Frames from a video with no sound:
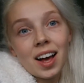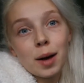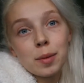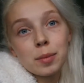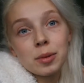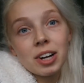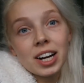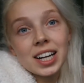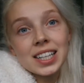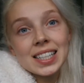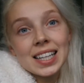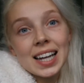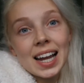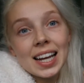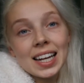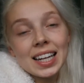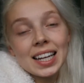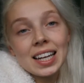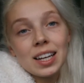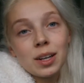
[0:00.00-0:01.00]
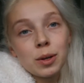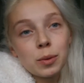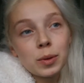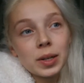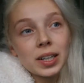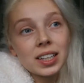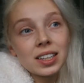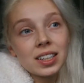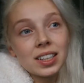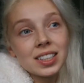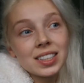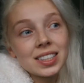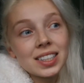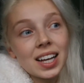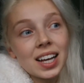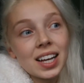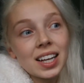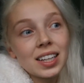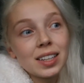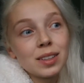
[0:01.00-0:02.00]
I'm a crazy lady, what can I
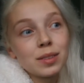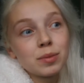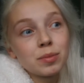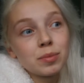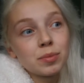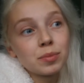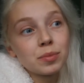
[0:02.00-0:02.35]
say?